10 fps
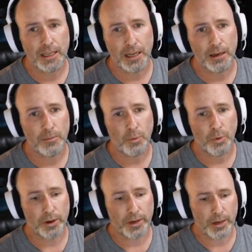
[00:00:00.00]
We're
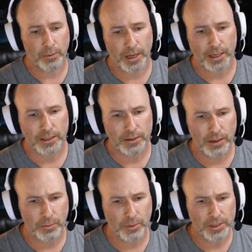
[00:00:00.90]
going to get right into it. I
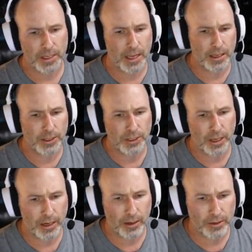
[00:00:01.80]
want to shout
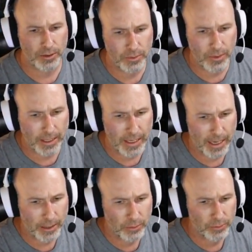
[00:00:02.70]
out to
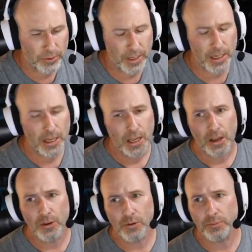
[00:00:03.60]
Daniel Street,
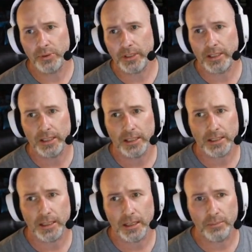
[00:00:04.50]
who put this
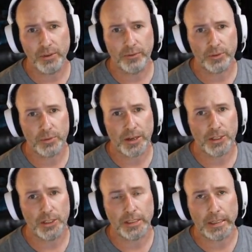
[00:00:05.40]
beautiful
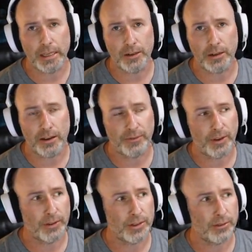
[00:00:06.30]
spreadsheet together. I
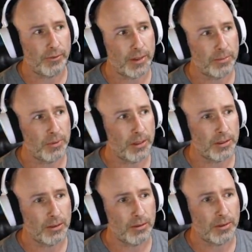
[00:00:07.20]
found this on Facebook,
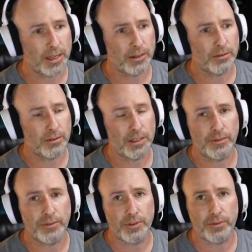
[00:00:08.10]
so Daniel,
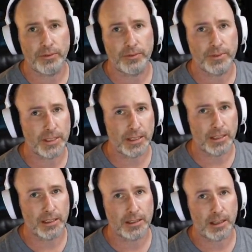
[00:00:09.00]
if you see
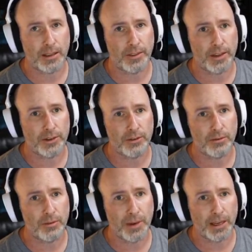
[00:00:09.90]
this, thank you,
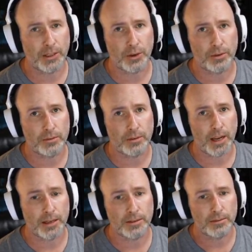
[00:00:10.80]
my eternal
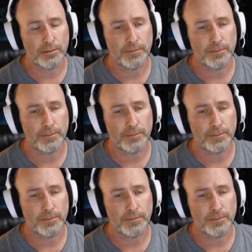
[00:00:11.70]
gratitude.